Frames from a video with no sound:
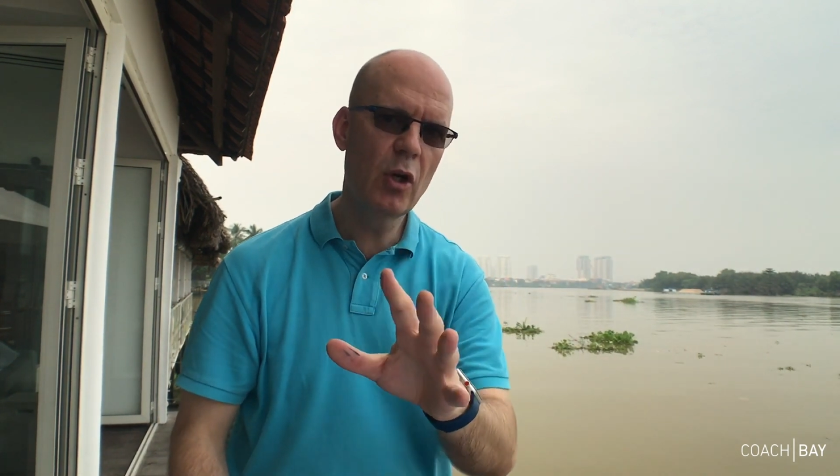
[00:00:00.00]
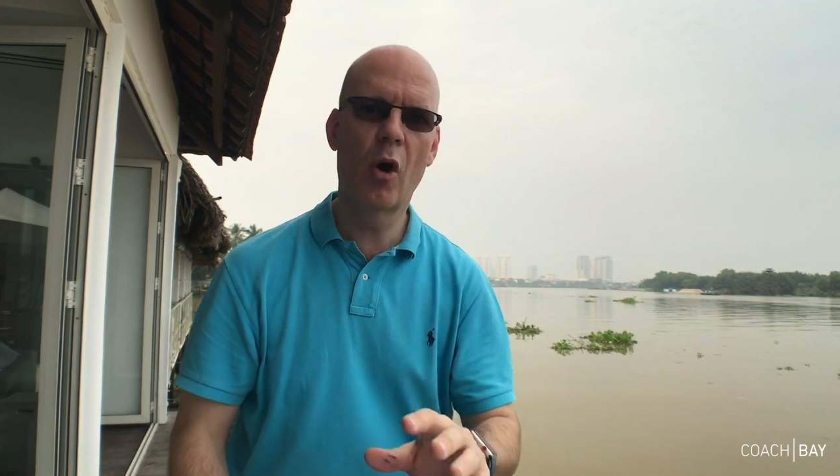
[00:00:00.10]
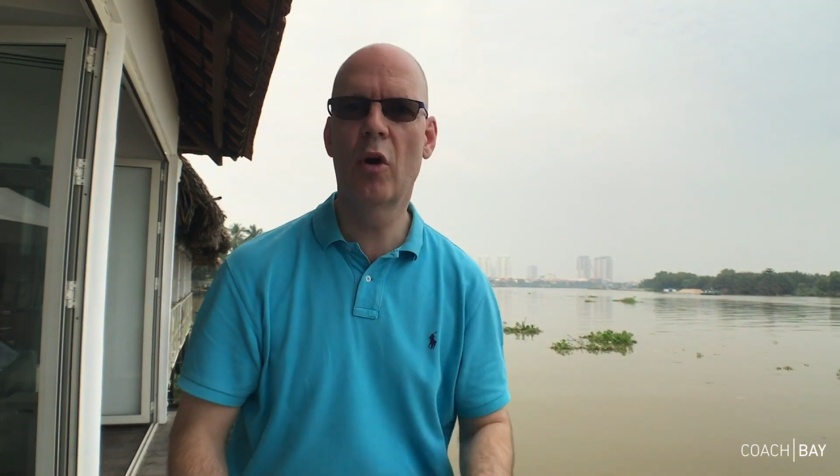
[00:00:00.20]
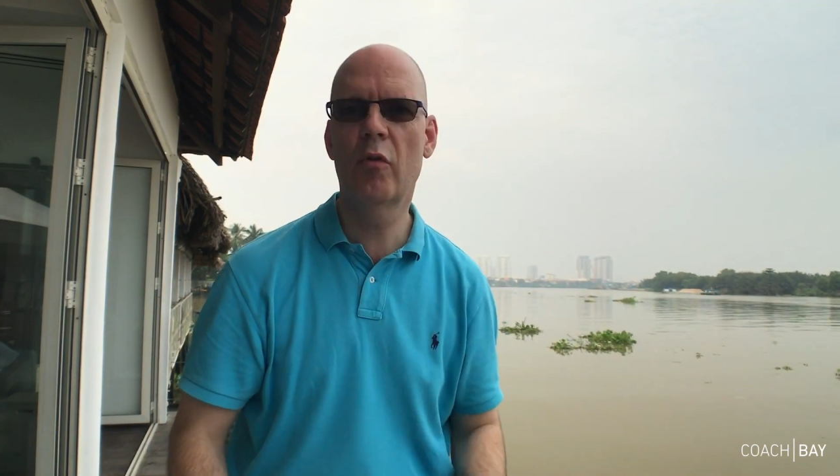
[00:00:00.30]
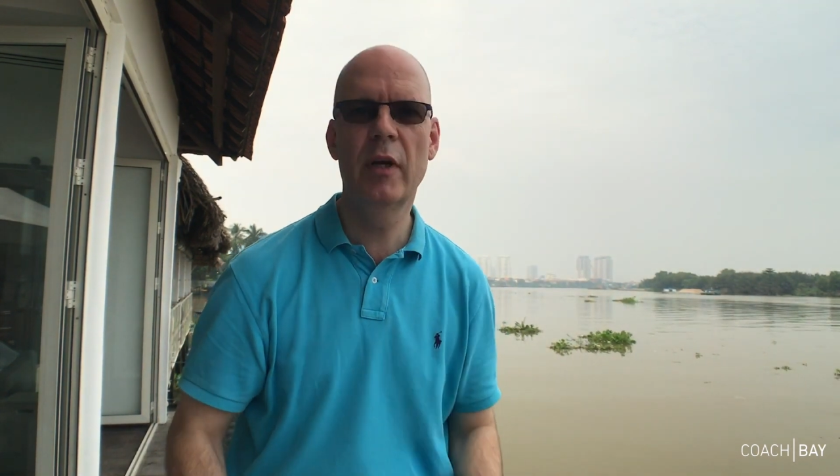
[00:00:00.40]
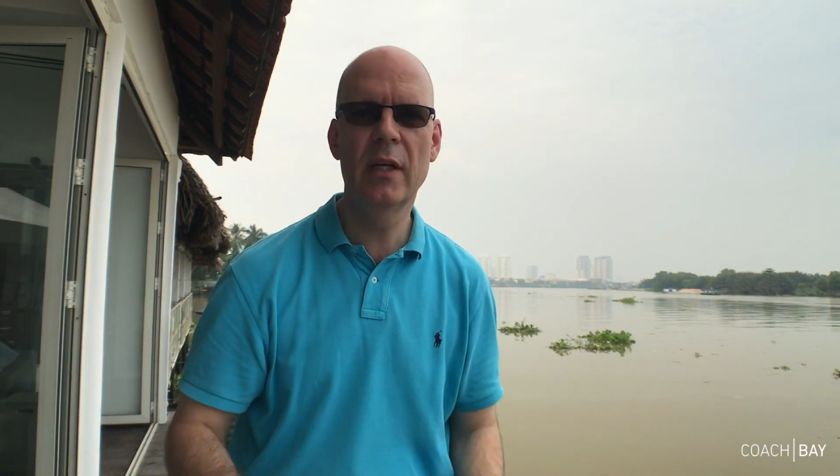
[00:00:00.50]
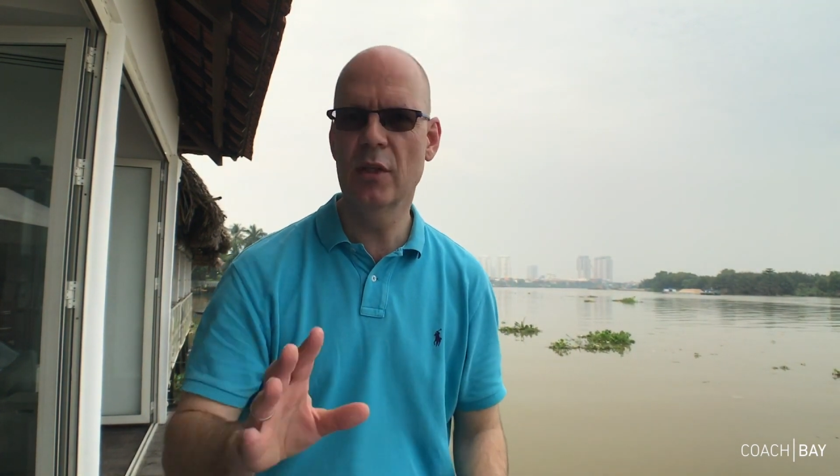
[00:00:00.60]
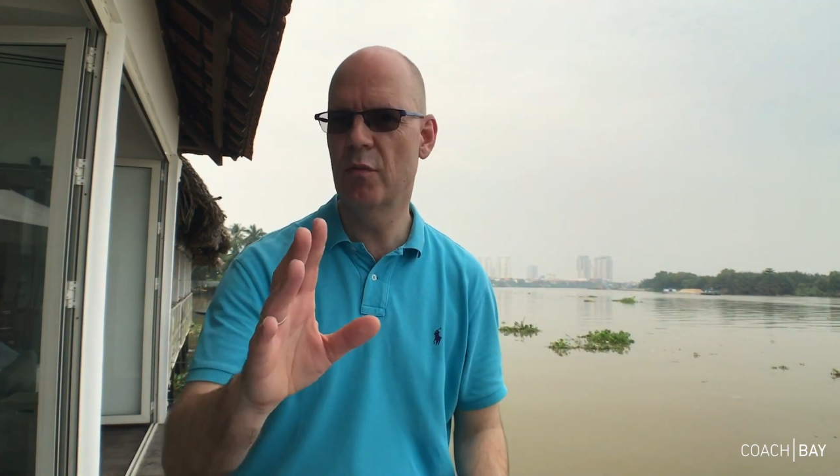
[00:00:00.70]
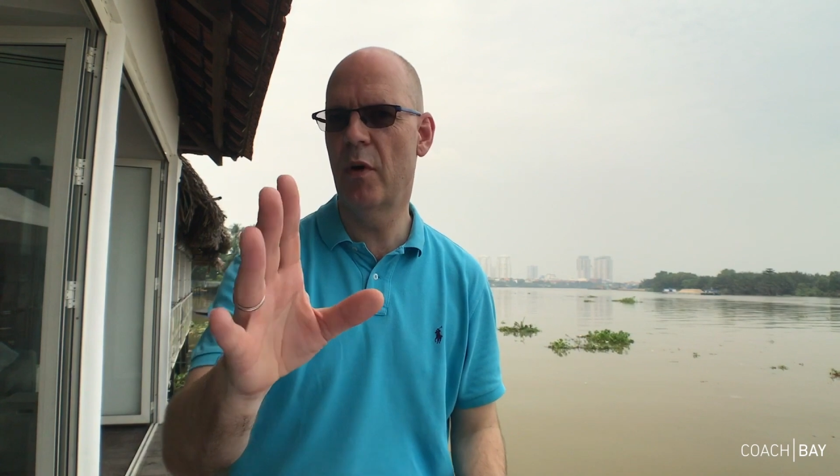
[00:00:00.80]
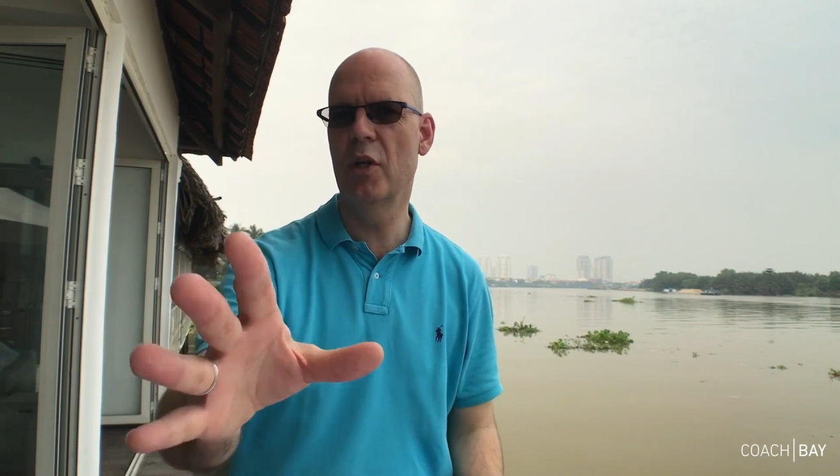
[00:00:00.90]
concrete,
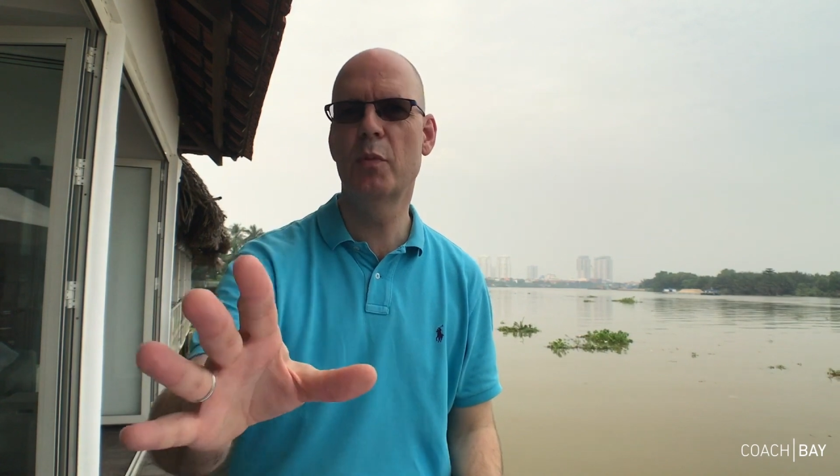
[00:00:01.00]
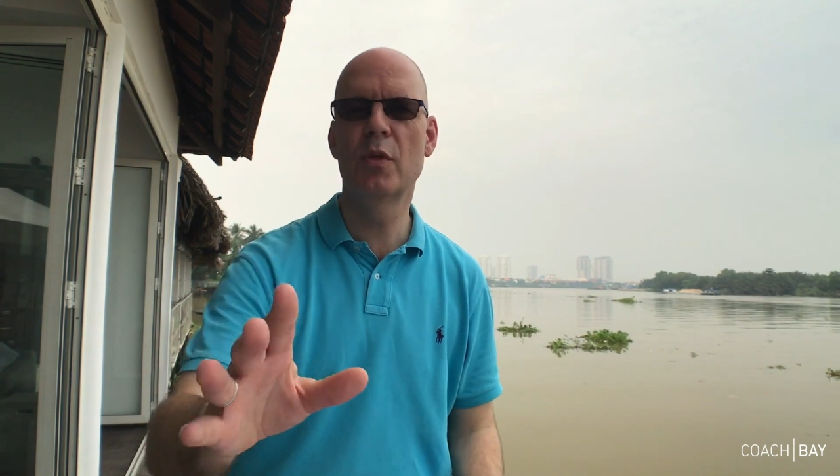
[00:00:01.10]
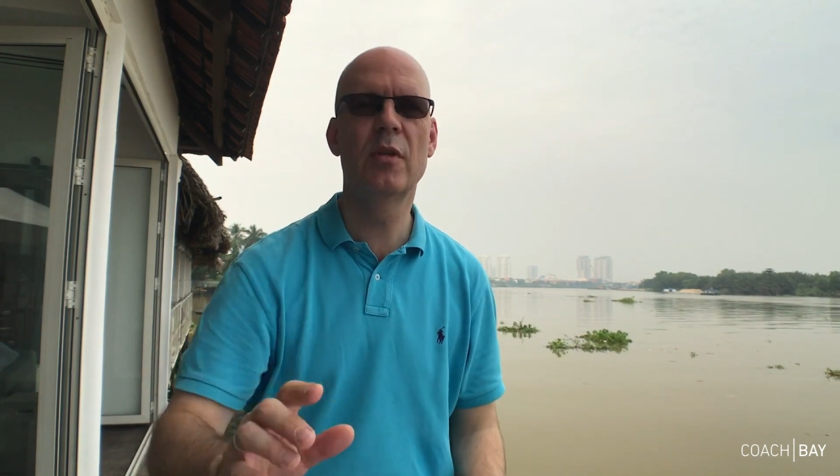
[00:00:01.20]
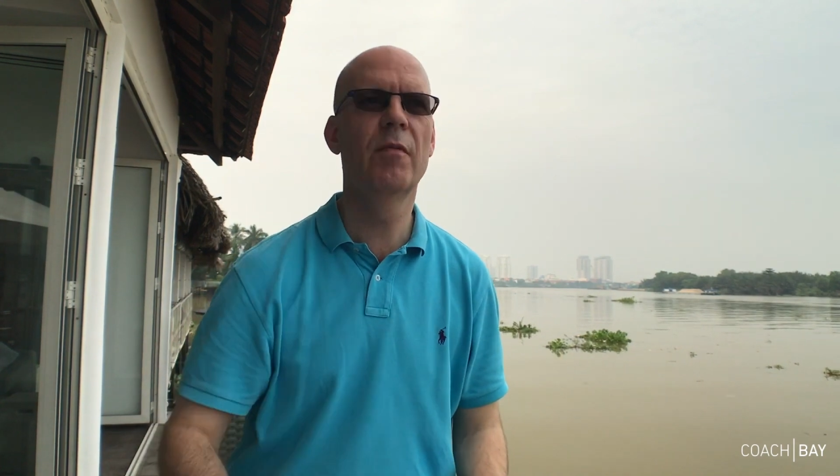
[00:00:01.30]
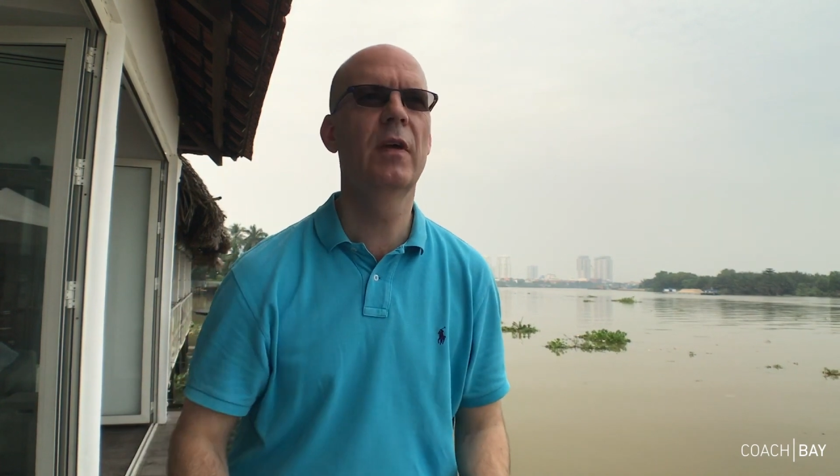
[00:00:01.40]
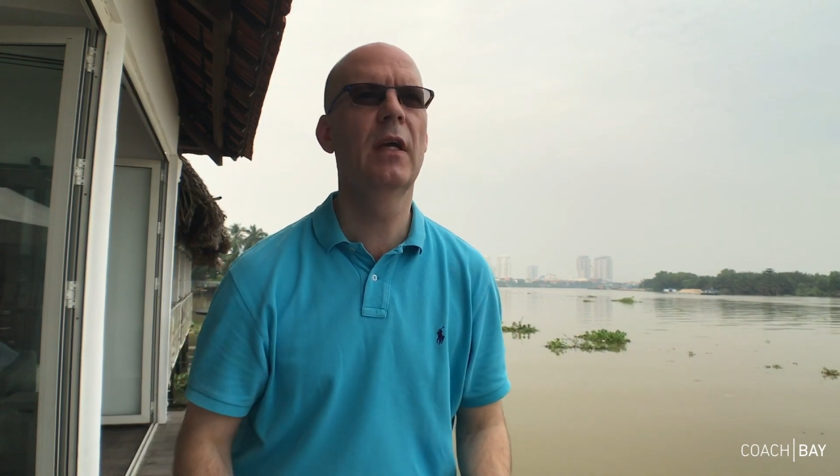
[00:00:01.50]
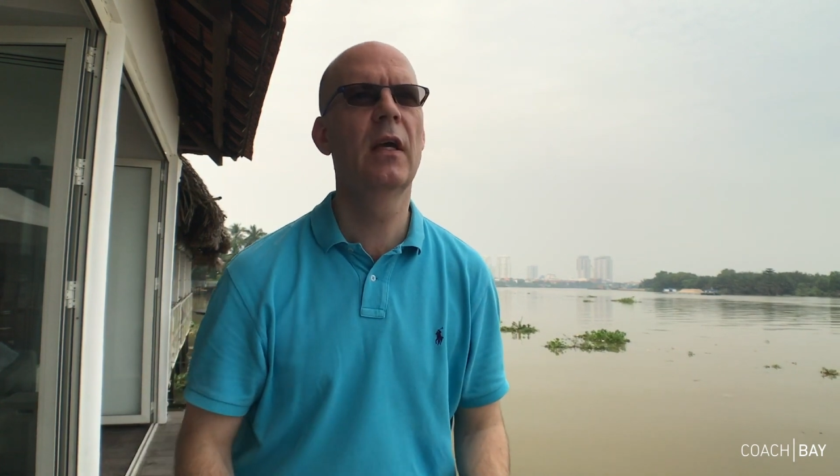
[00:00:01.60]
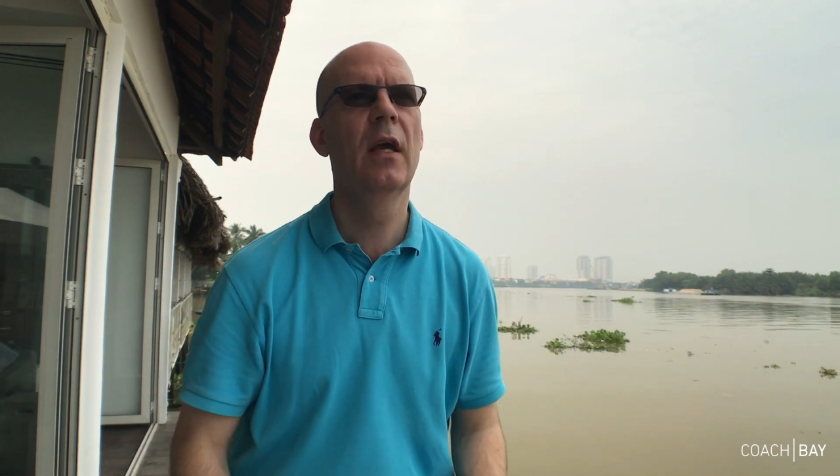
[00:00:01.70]
it's very specific.